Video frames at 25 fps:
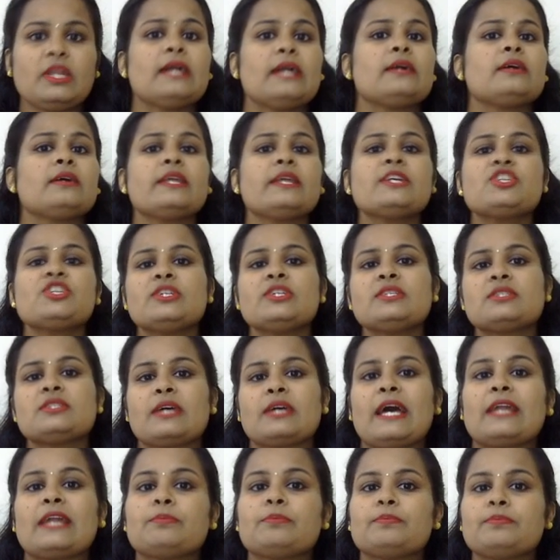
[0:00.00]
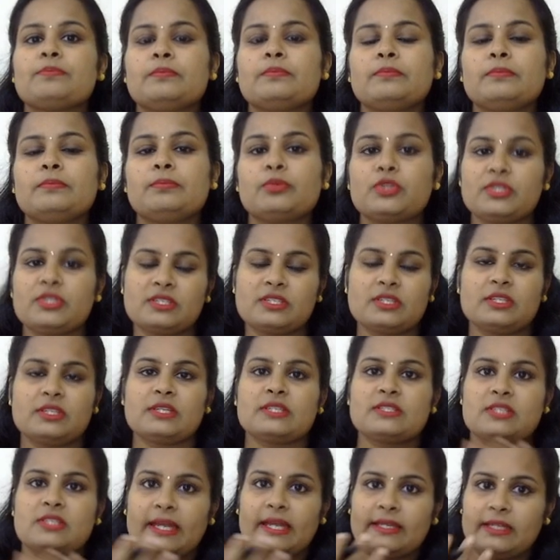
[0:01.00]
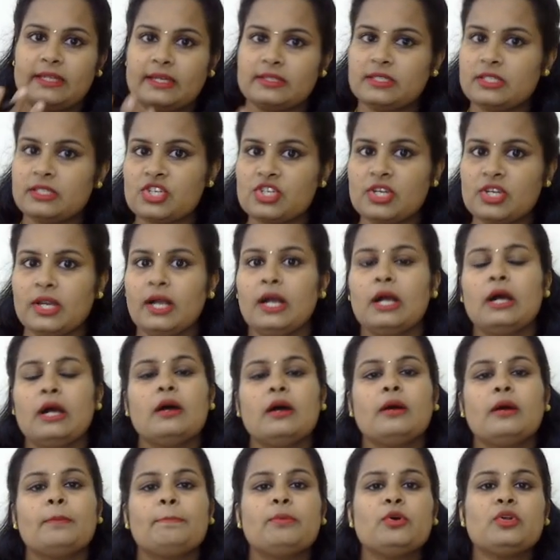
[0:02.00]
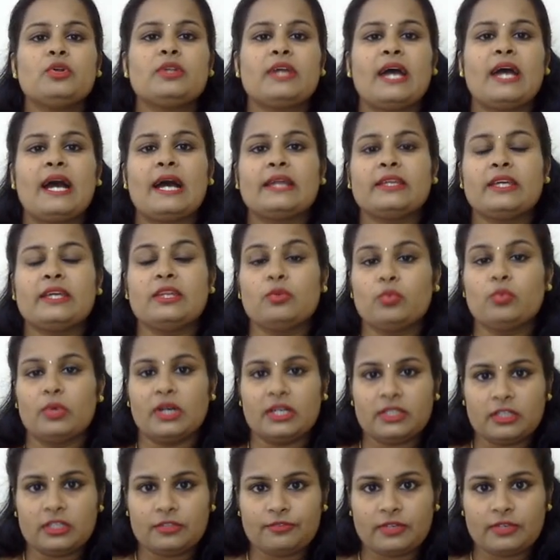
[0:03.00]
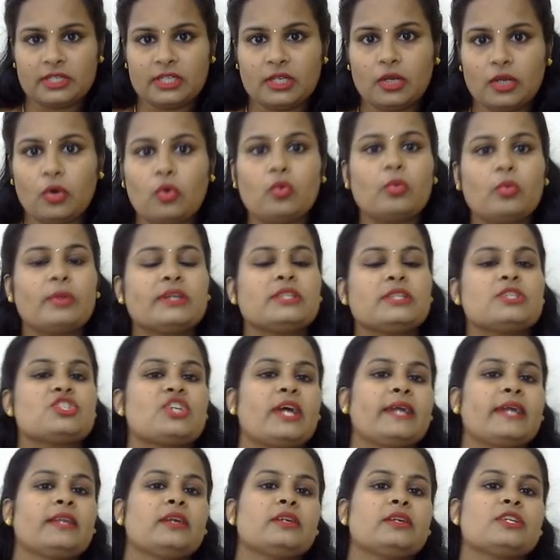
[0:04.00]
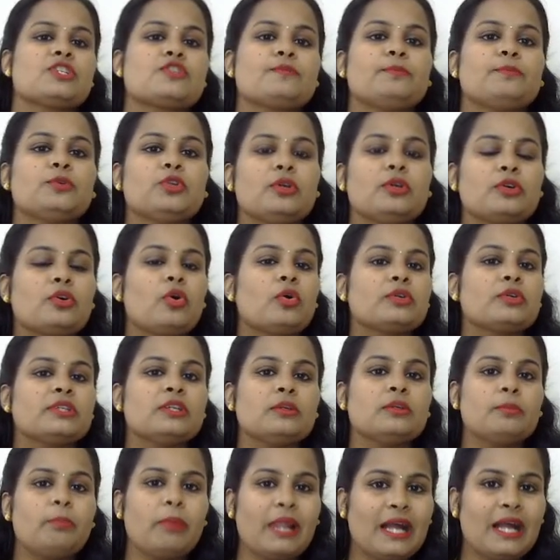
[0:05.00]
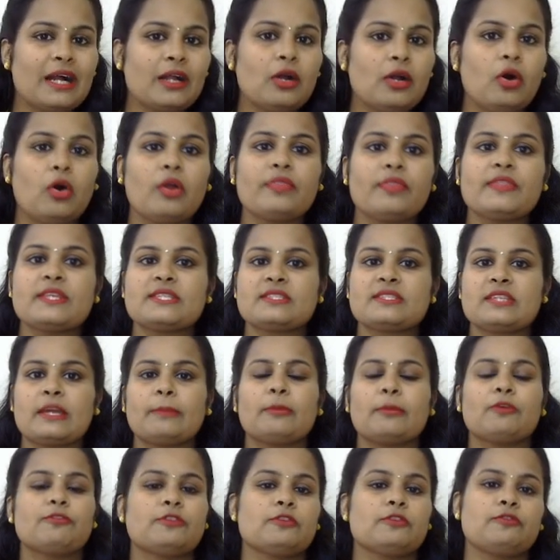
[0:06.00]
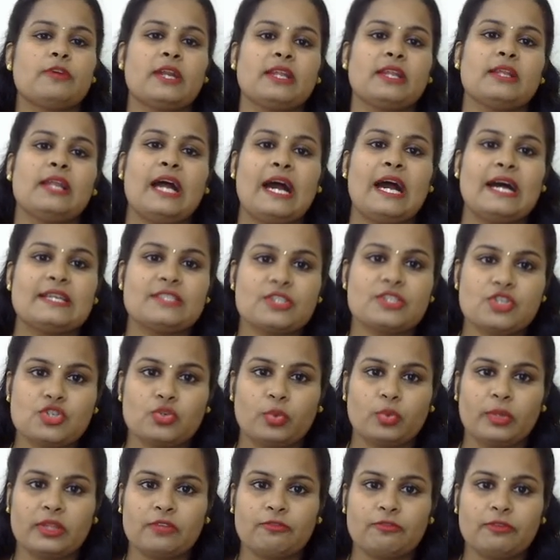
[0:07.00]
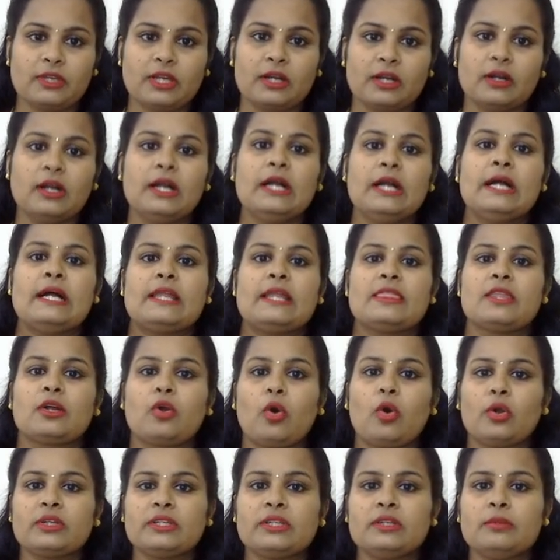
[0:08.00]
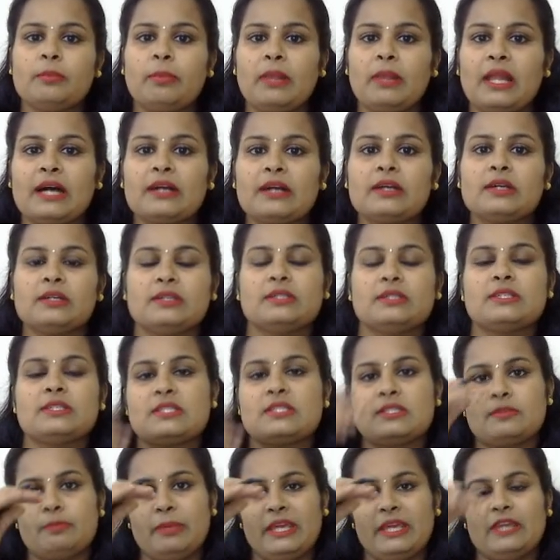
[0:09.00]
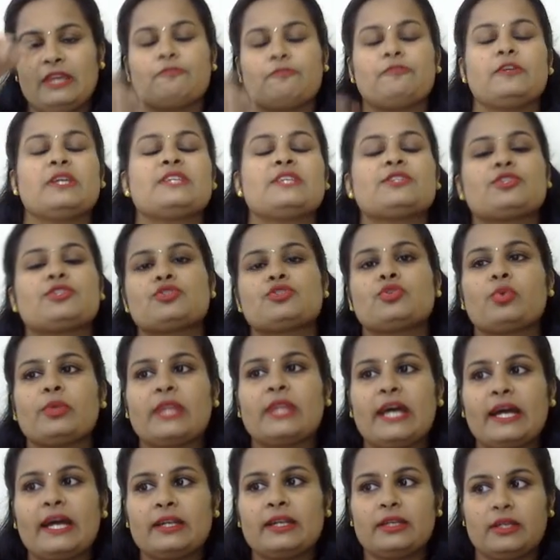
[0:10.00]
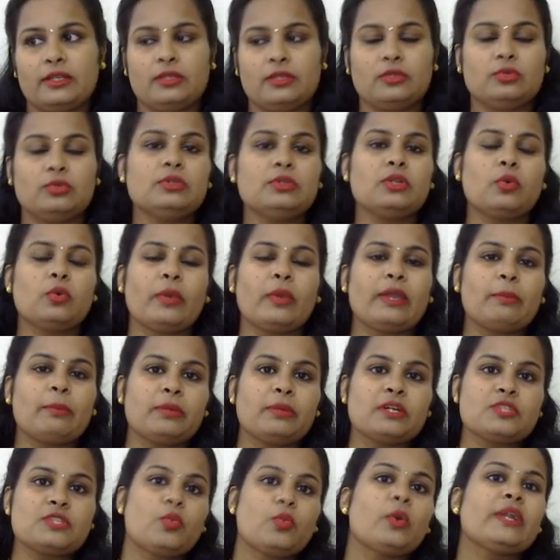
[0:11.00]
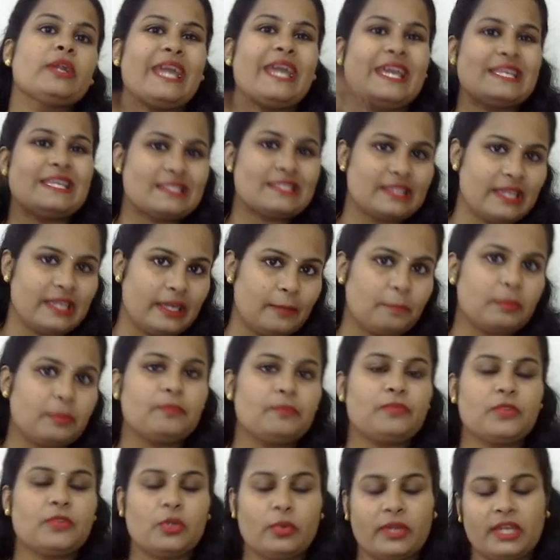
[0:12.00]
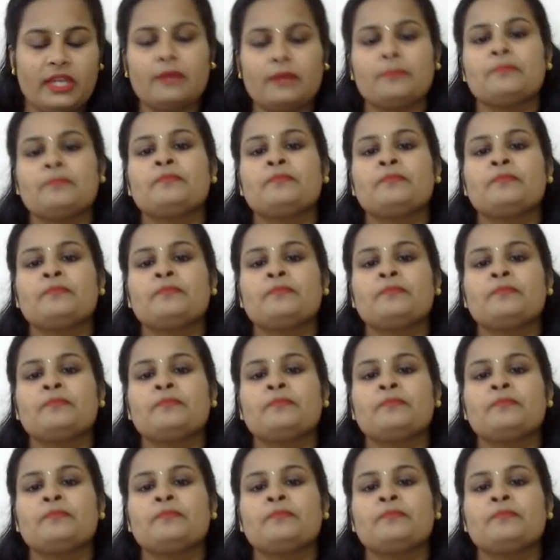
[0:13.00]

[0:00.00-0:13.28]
crush it and put it in a china dish. Put an inverted funnel over the china dish. Put a cotton plug on the stem of the funnel as shown in the figure. The cotton plug is being fixed so that the vapors won't escape. Okay.